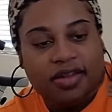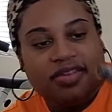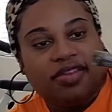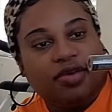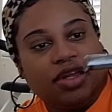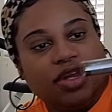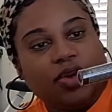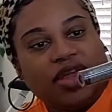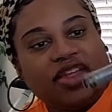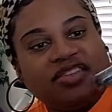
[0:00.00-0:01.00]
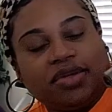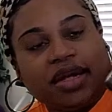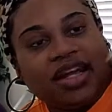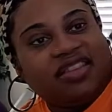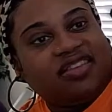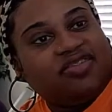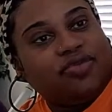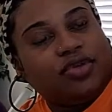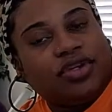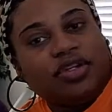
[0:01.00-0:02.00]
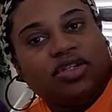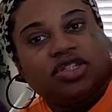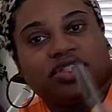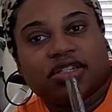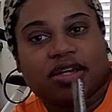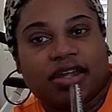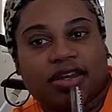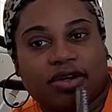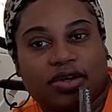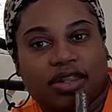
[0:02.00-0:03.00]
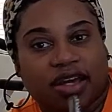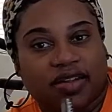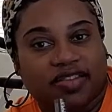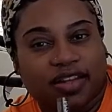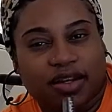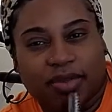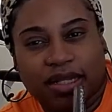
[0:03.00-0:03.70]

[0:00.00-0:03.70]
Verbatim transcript: So anyway, that's what I got this for, just to kind of go on the outside of